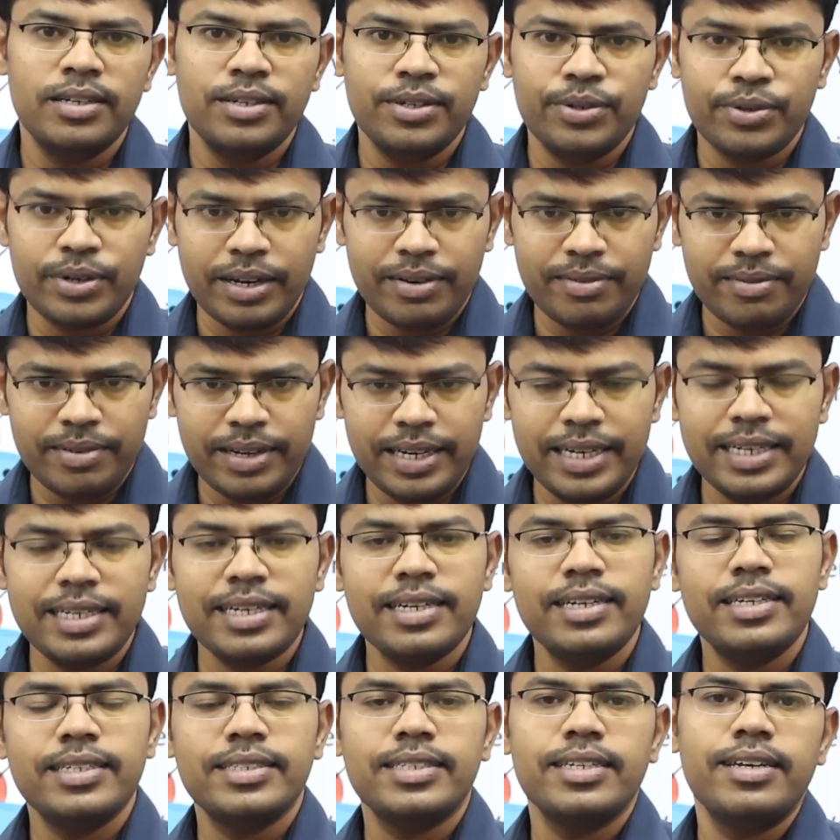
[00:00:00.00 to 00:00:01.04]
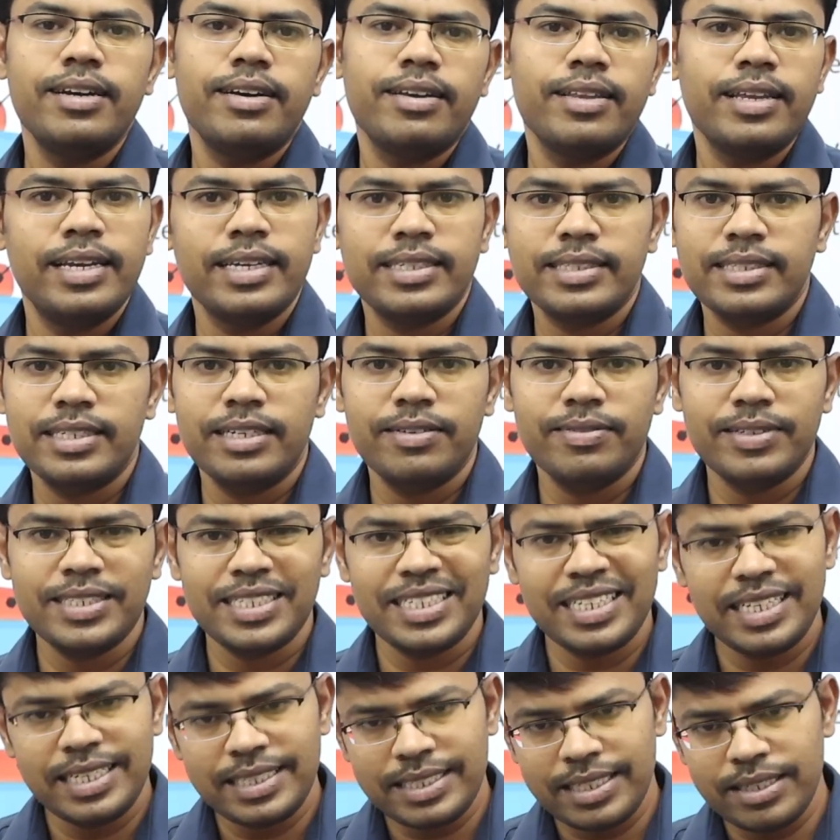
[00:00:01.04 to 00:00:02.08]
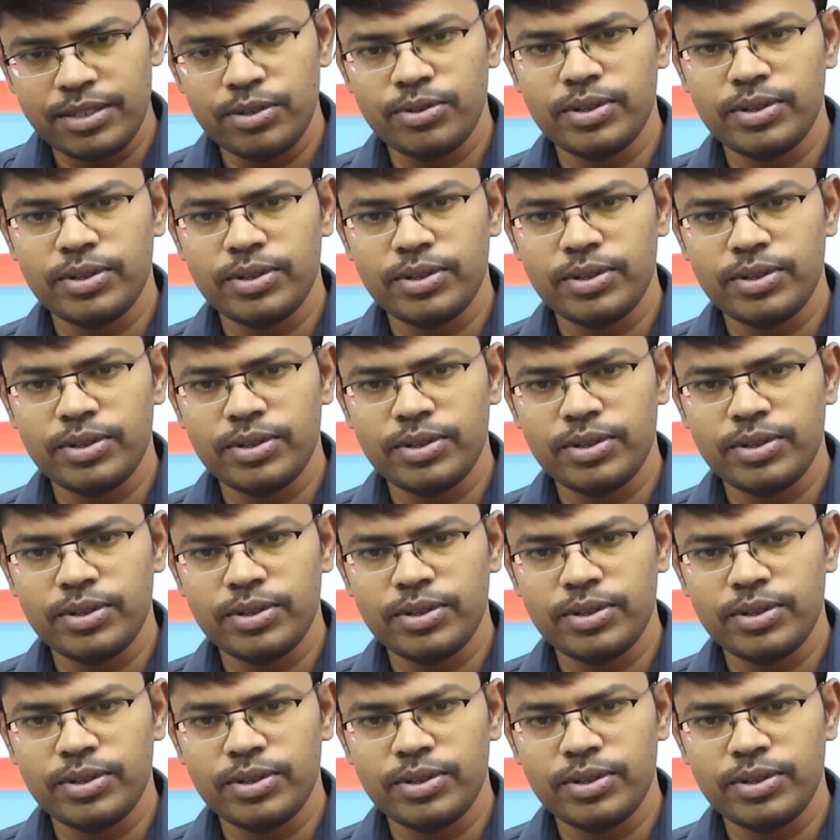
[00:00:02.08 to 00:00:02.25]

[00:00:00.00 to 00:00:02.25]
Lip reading: You can wait and decide on the next investigation.